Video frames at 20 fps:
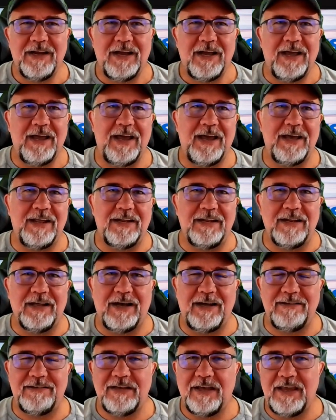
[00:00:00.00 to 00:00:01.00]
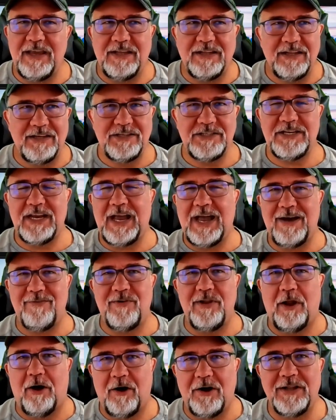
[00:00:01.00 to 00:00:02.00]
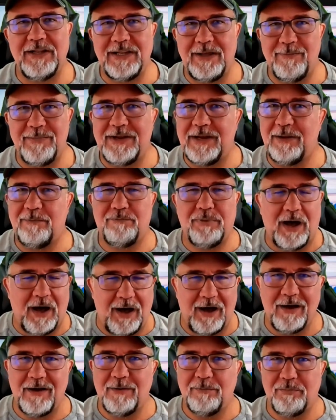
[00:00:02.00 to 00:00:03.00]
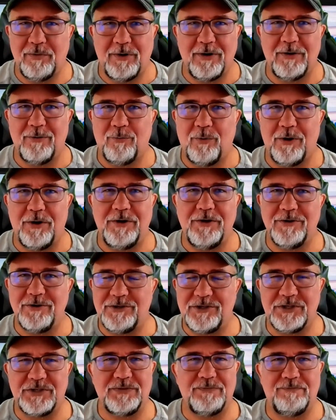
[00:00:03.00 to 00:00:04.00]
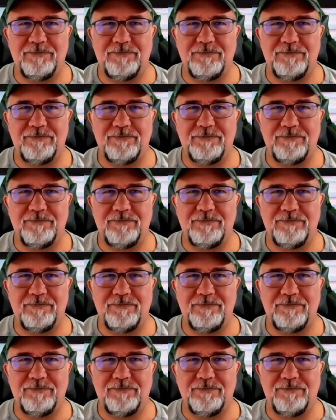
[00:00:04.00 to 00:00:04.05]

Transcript: and I tell you, unless you have an unlimited pocketbook where you're just